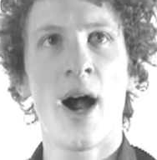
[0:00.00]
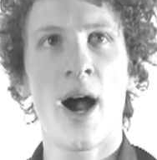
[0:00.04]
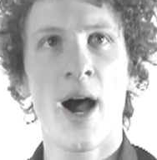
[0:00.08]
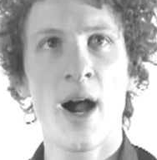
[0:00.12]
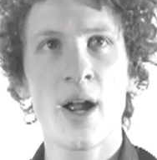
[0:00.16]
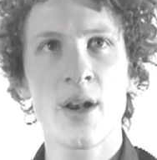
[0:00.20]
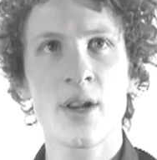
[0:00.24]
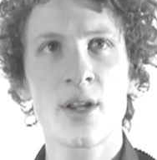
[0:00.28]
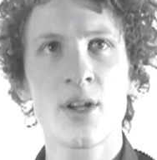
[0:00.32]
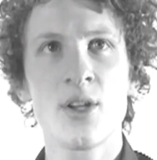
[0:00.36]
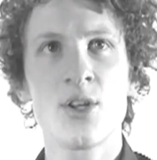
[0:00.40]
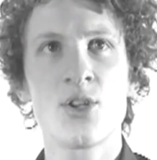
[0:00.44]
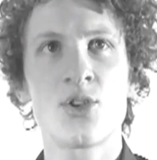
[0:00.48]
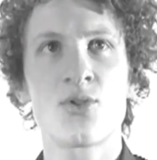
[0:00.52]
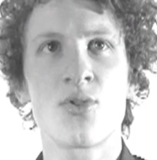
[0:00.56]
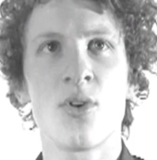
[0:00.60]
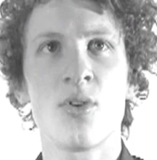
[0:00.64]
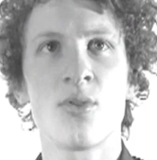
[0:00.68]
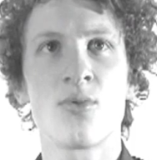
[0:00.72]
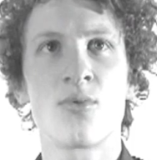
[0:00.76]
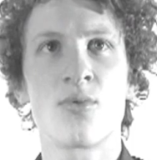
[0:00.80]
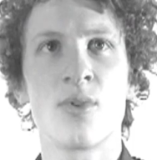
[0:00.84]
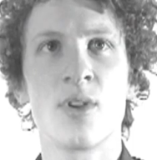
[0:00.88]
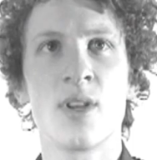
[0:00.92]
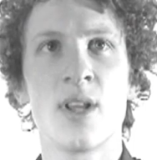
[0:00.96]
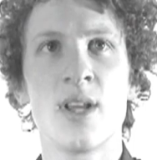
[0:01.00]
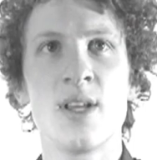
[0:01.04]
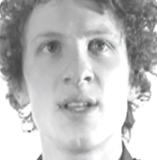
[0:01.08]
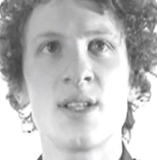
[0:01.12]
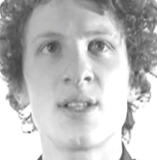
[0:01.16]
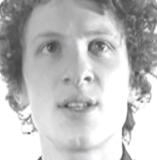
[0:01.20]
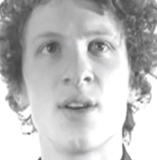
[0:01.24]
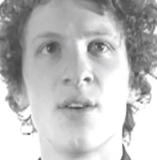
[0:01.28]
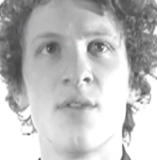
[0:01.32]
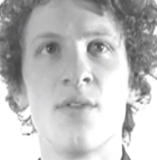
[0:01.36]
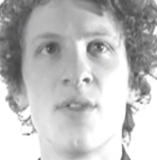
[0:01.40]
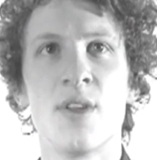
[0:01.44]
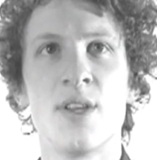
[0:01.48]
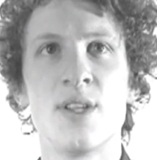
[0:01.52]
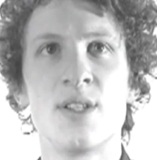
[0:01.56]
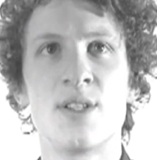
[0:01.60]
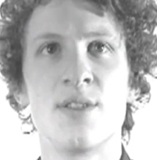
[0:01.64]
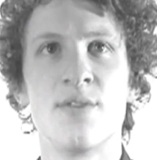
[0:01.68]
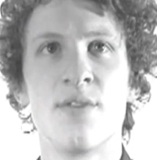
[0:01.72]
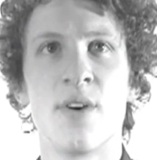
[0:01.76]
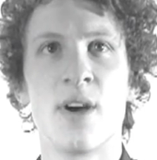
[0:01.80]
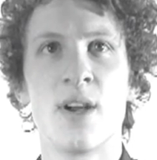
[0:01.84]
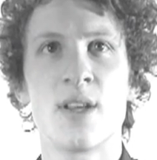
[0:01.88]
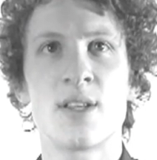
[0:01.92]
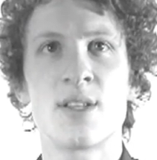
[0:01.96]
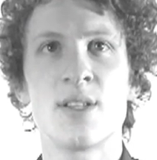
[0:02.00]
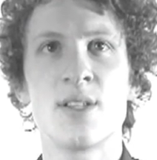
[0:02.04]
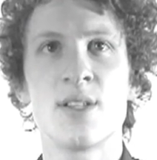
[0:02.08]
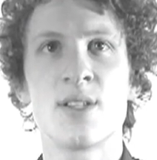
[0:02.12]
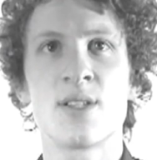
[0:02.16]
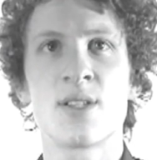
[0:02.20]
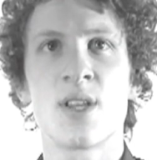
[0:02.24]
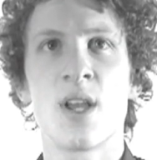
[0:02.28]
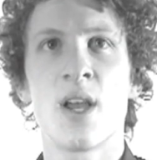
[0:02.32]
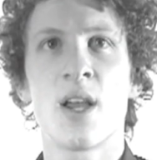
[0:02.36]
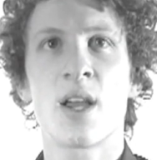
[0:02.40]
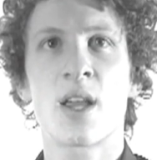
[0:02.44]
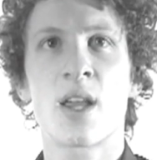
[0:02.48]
Uncontrolled release of these devices